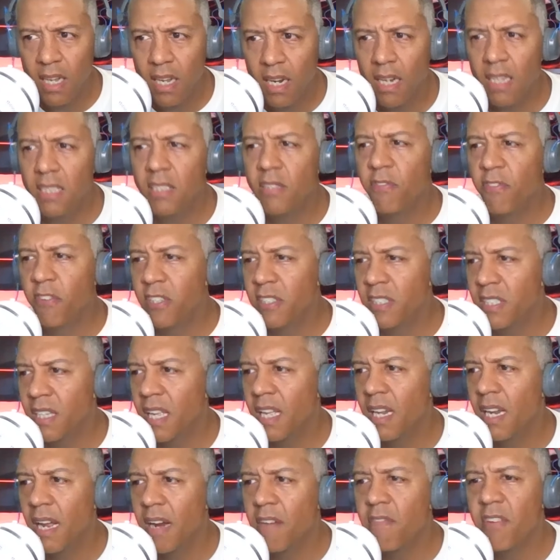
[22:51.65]
let's first
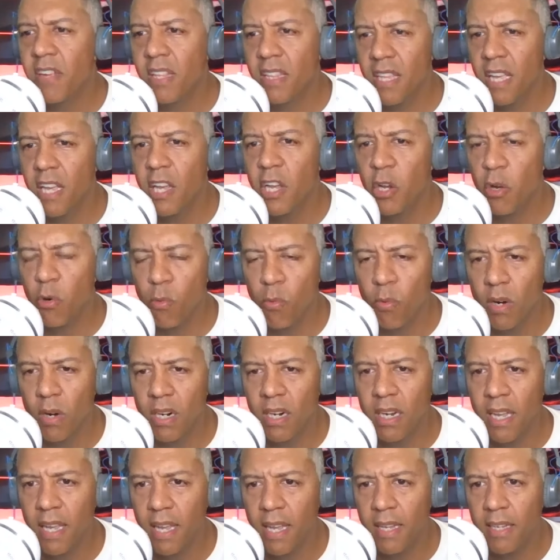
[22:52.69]
get everything
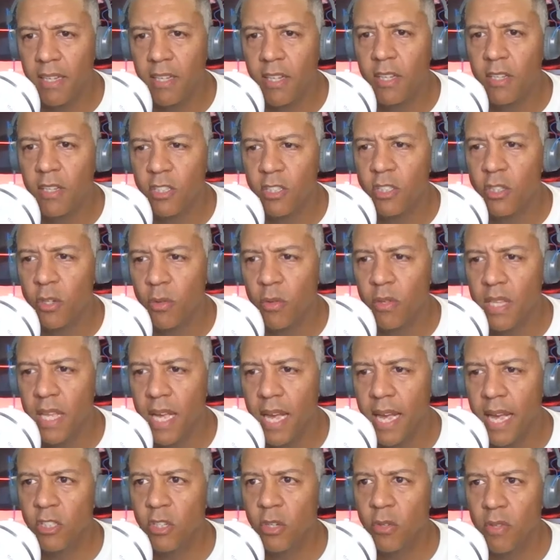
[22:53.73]
working so
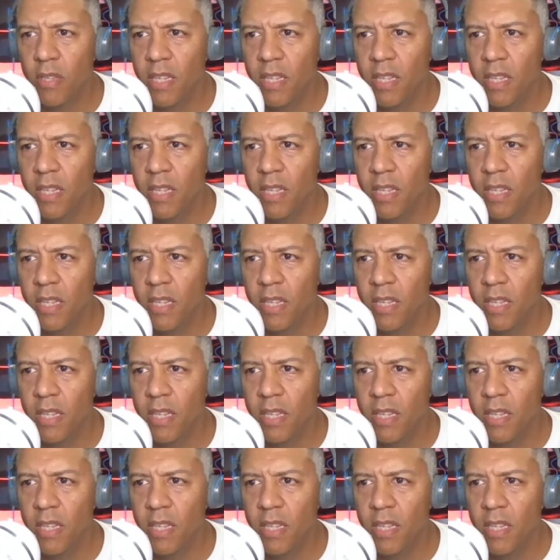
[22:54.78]
that